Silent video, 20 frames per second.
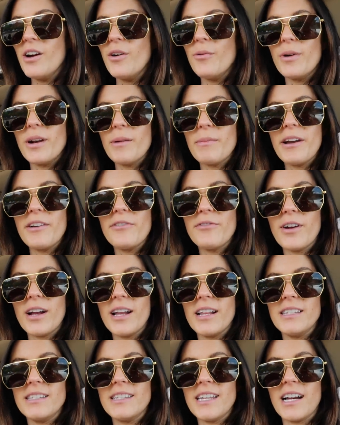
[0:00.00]
One of my
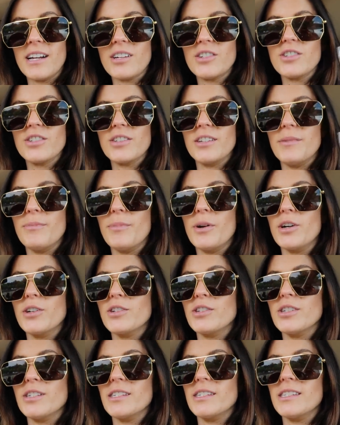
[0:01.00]
friends actually
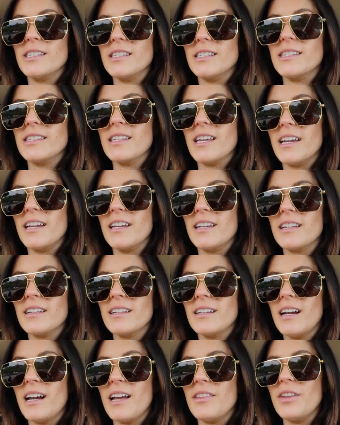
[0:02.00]
purchased this like
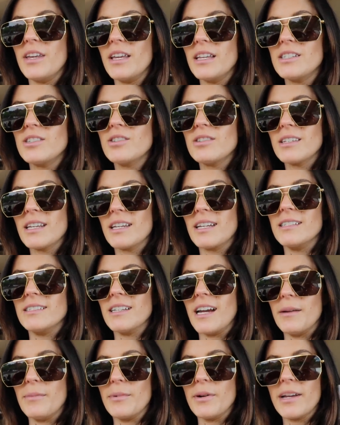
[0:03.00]
I think it's just like a
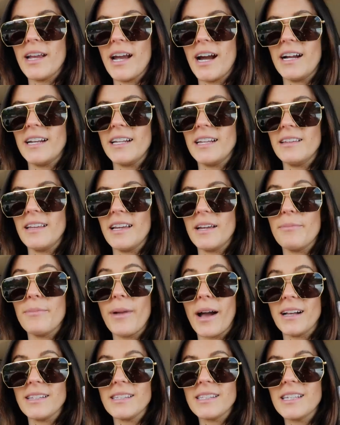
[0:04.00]
diaper caddy, like
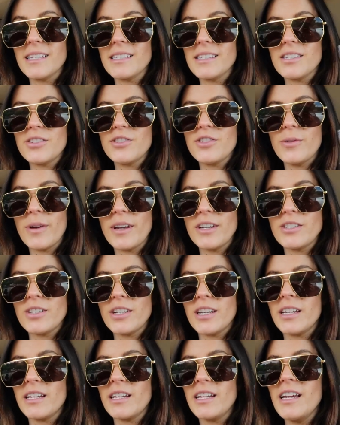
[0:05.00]
basket
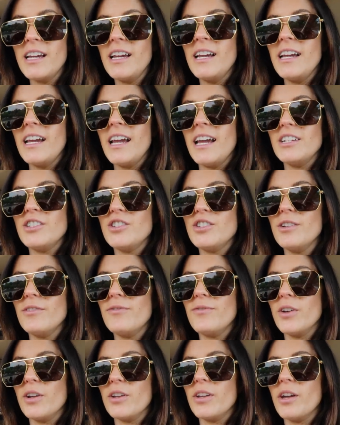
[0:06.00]
situation. And she
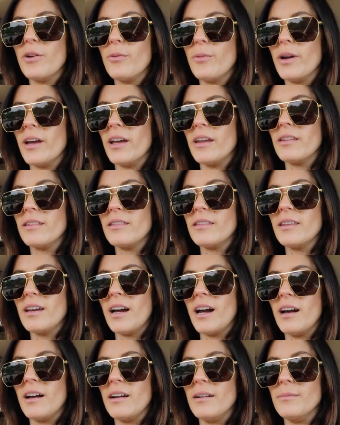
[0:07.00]
filled it with,
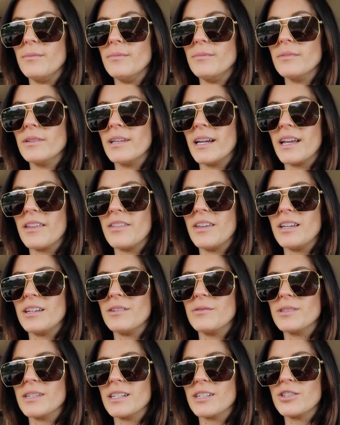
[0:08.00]
um, like I think
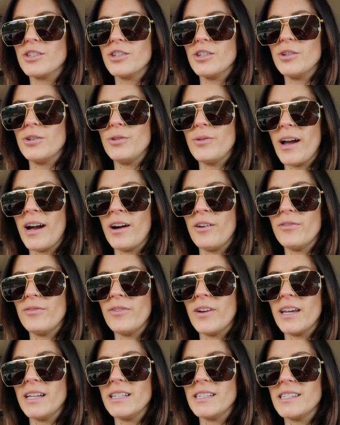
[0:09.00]
it was like two
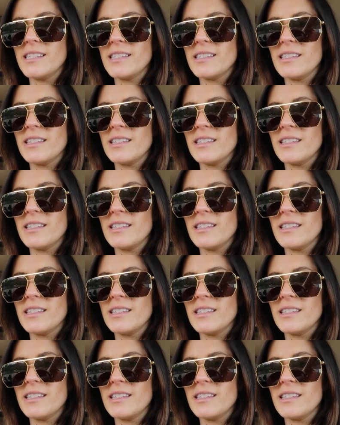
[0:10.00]
outfits